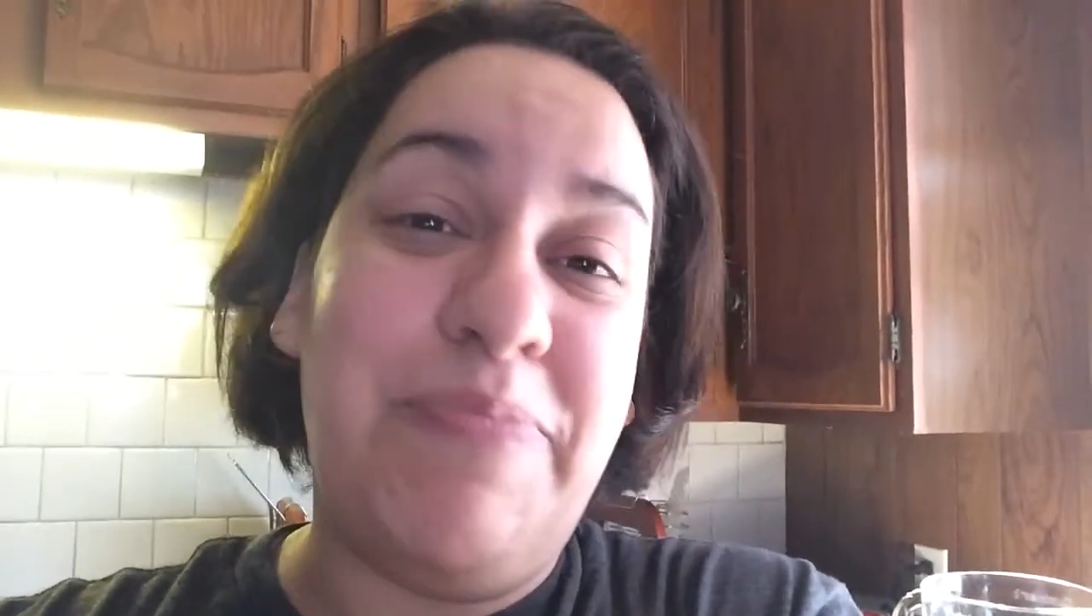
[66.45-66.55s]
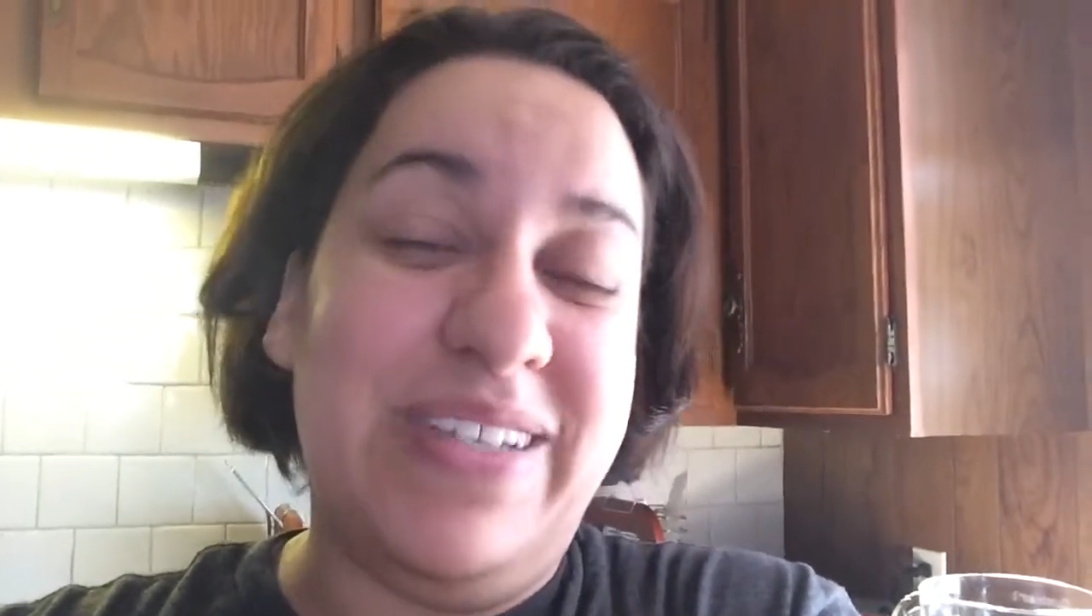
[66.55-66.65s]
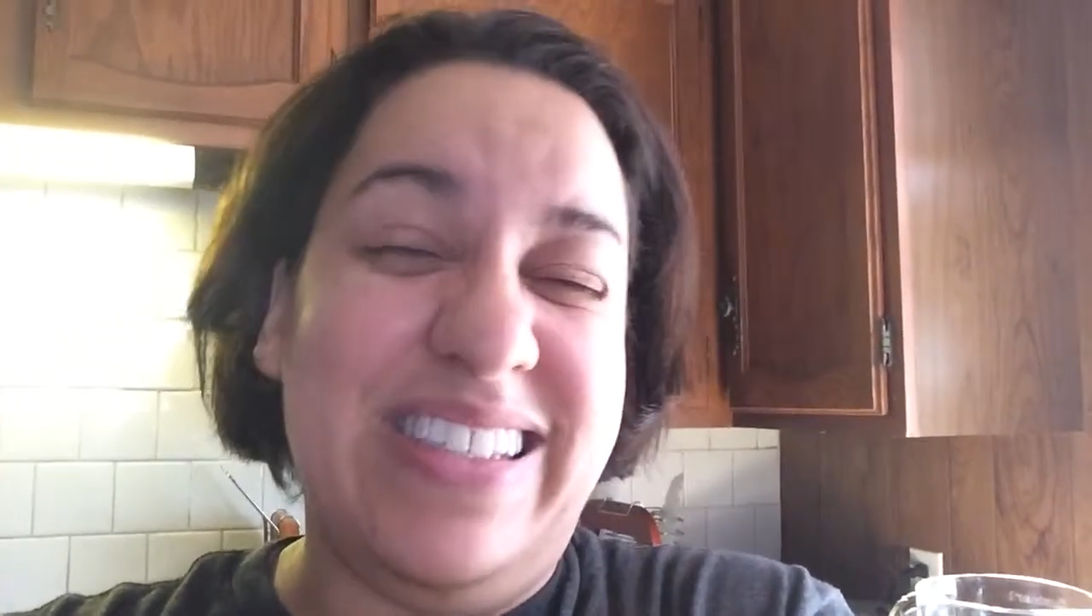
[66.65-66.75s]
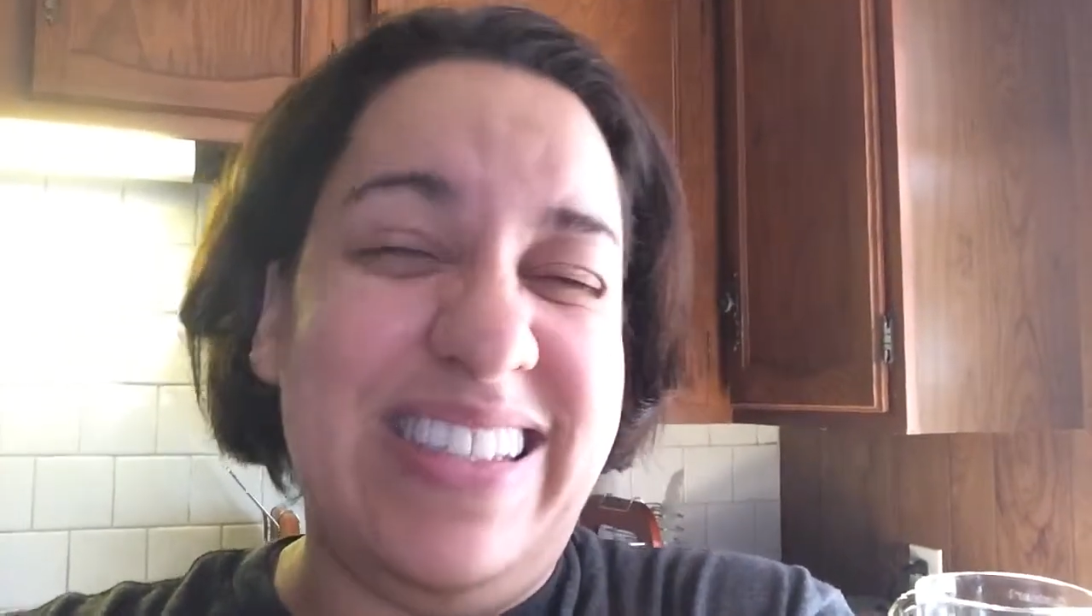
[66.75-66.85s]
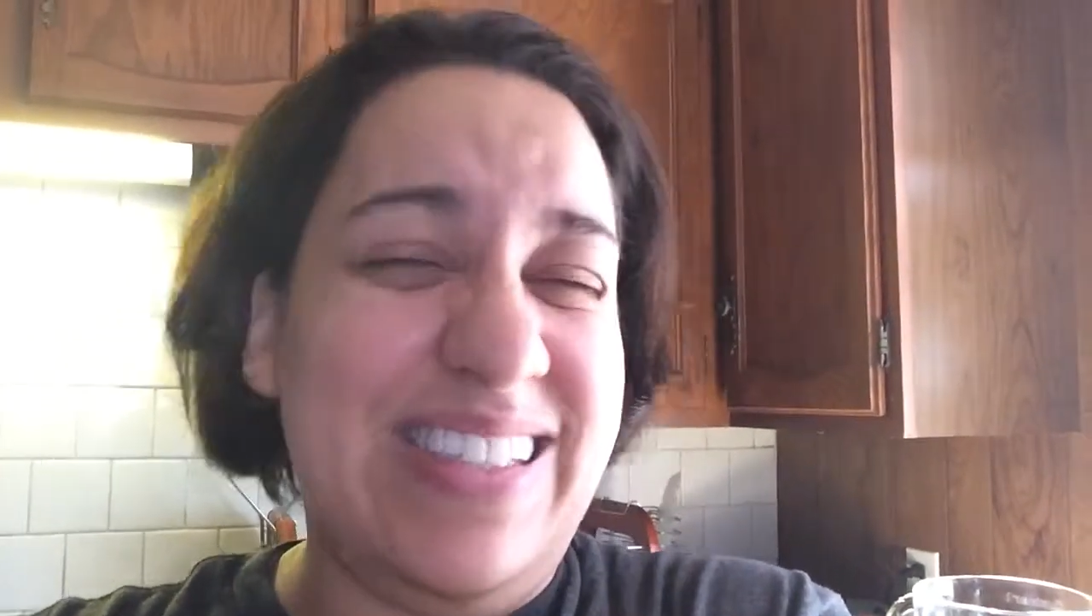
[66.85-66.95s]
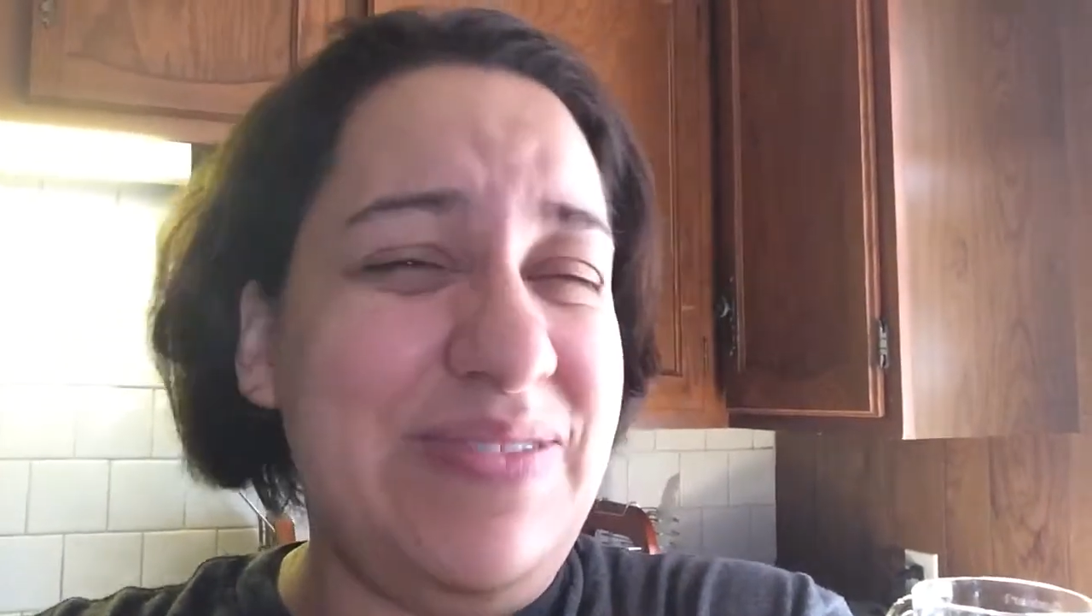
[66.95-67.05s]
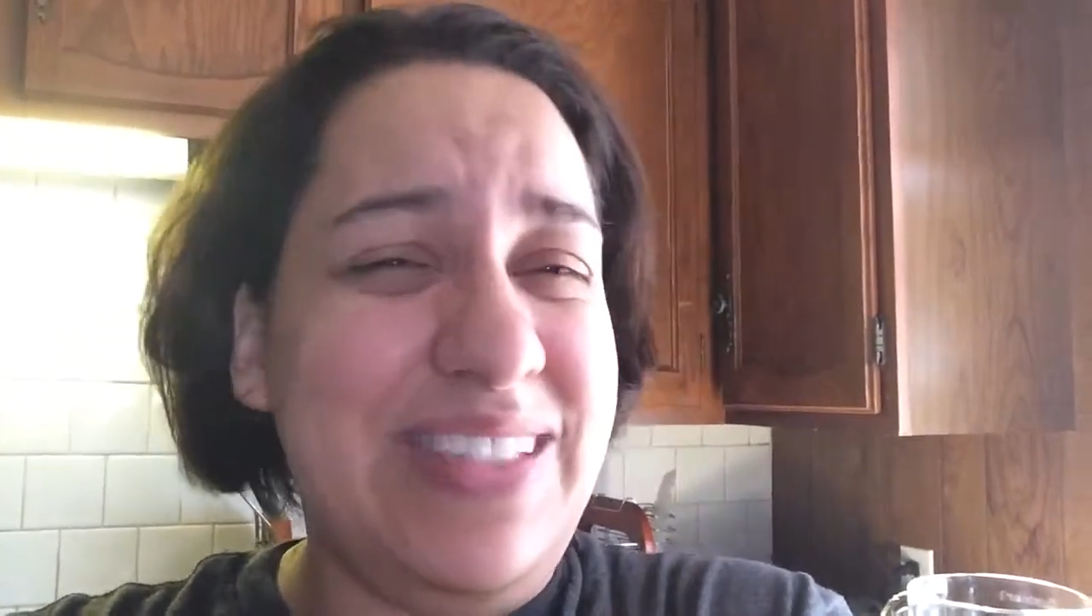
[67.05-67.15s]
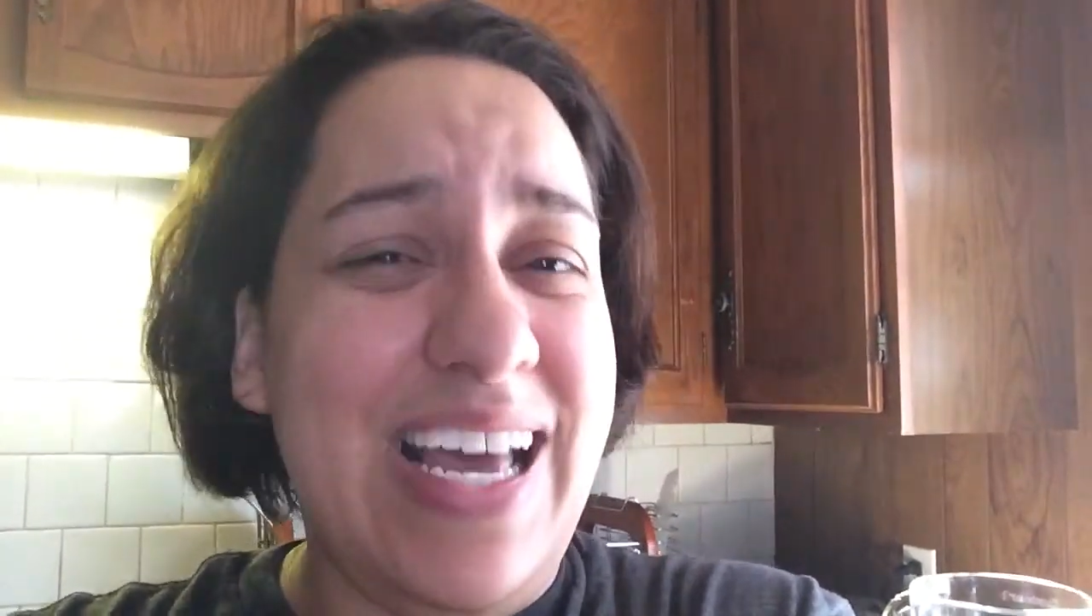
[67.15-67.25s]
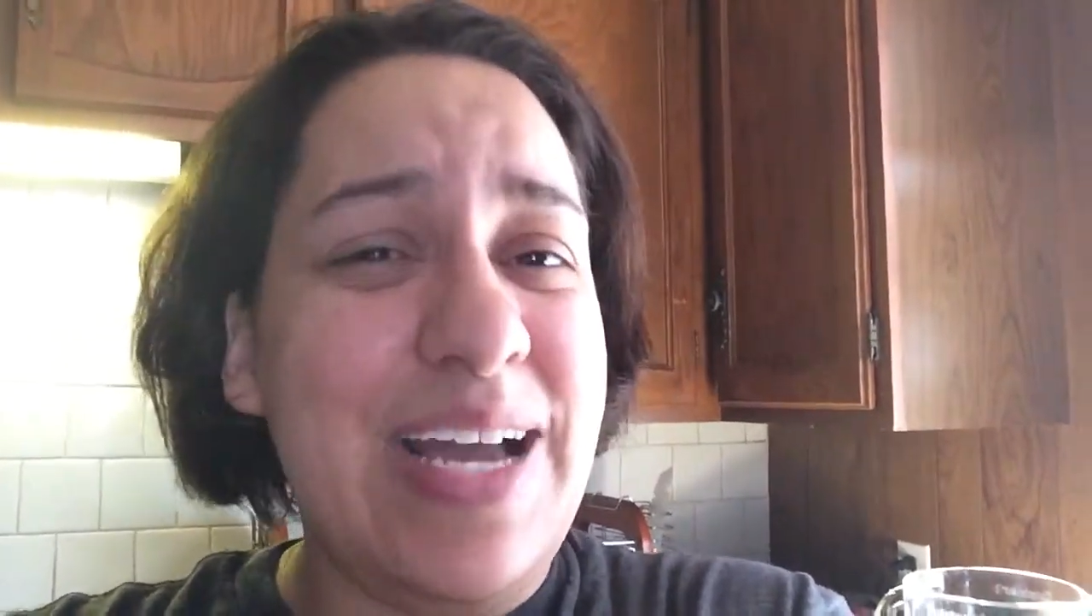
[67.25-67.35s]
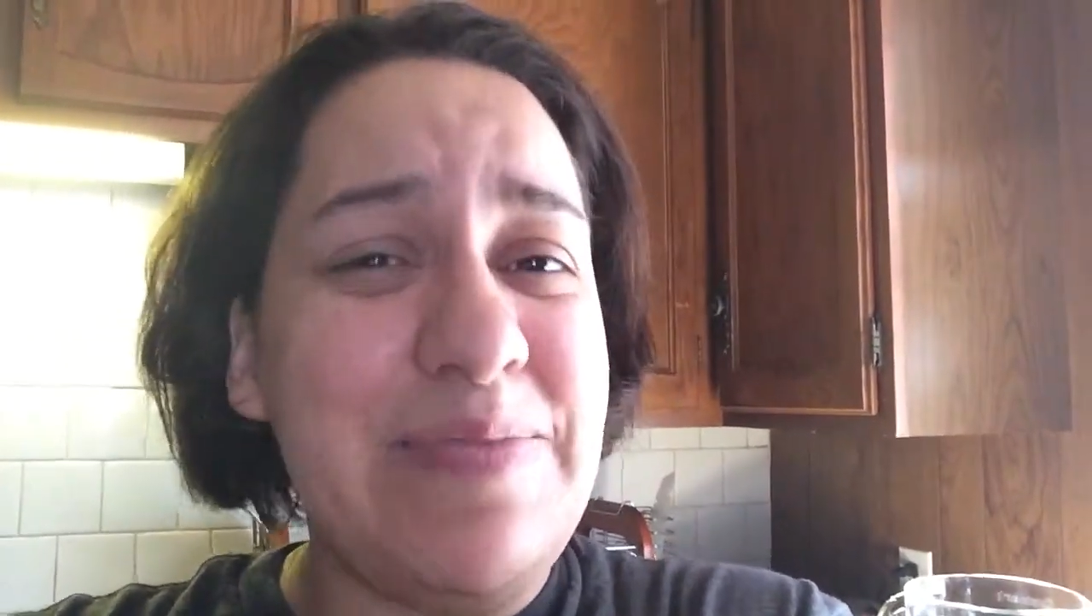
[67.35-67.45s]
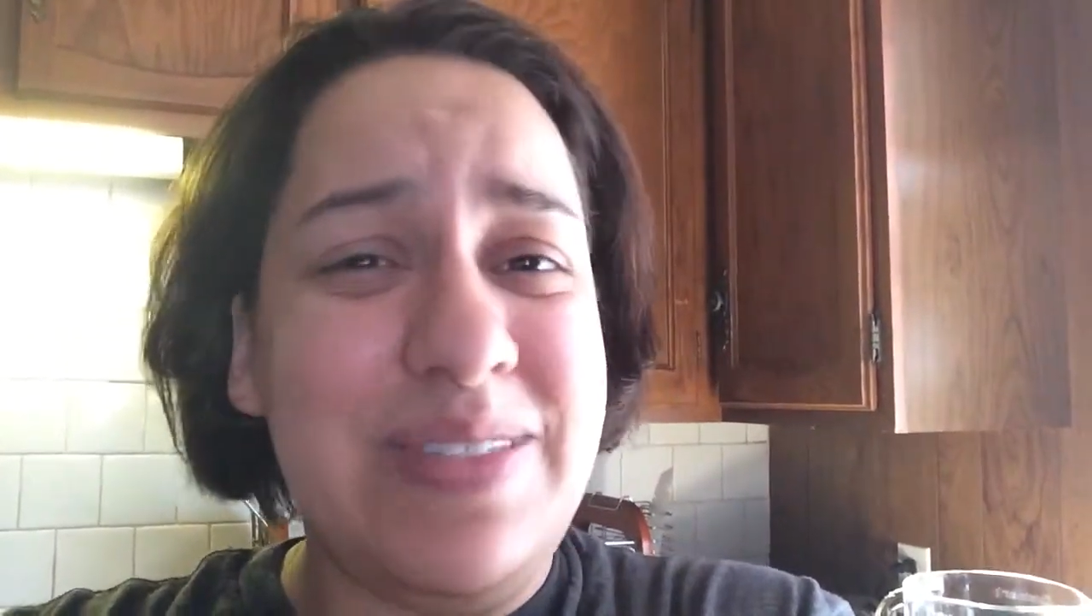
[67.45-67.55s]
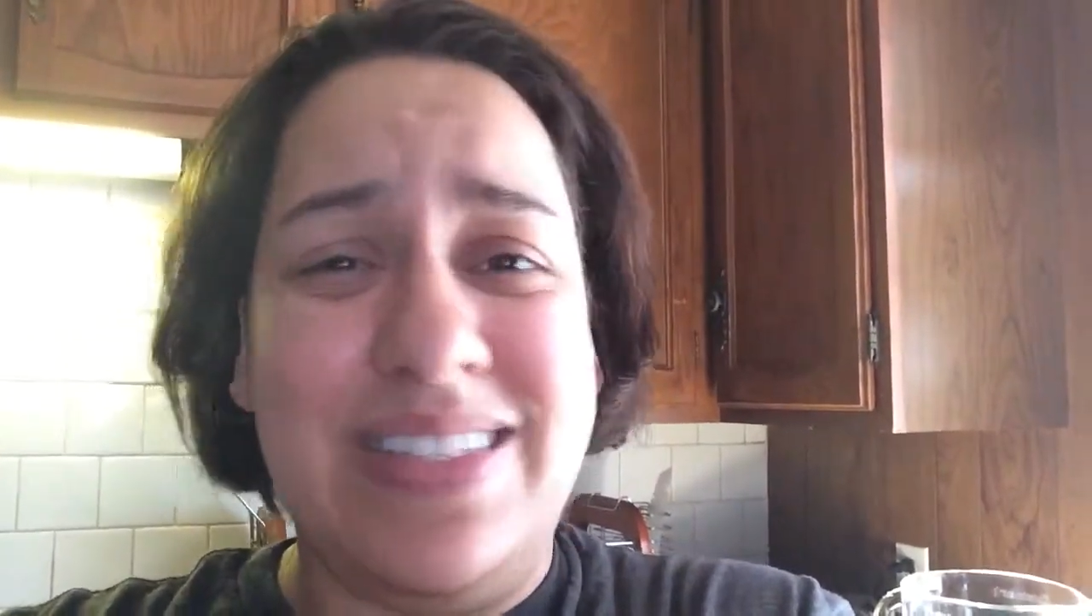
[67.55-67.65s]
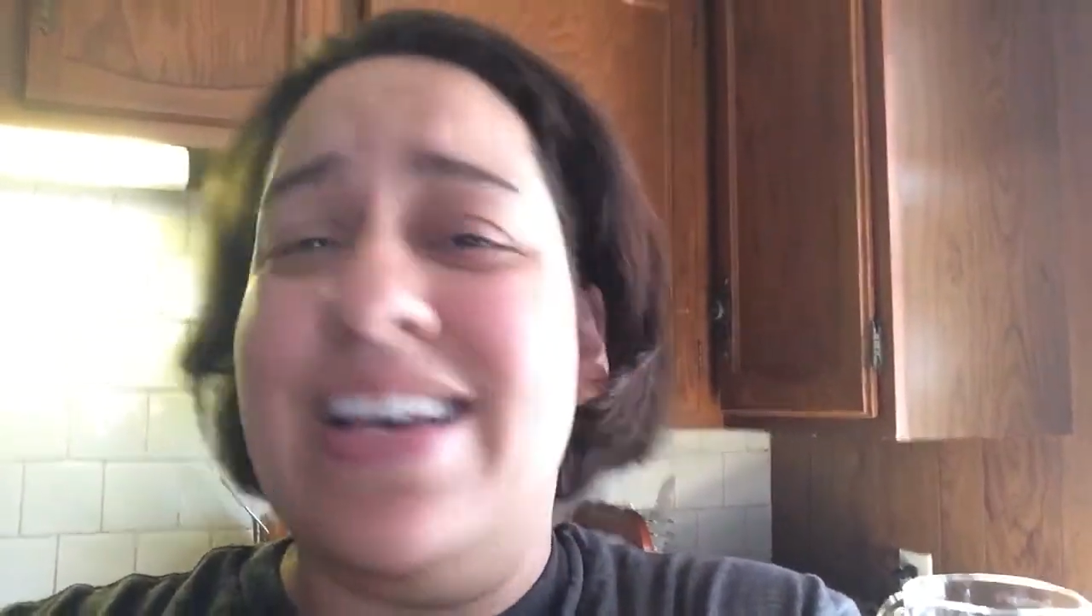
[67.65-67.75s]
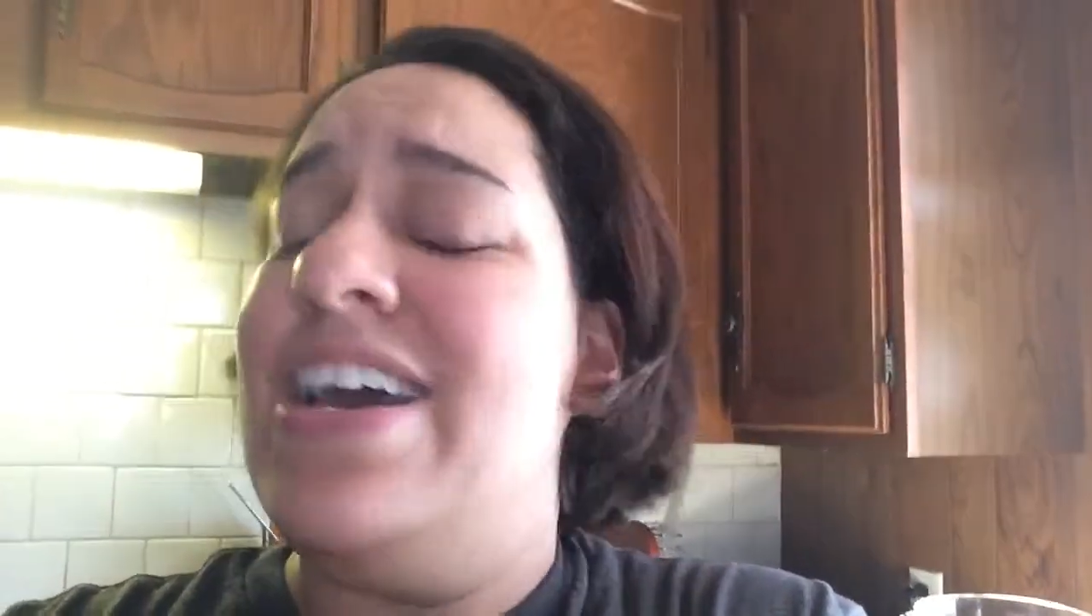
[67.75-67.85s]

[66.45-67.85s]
but sometimes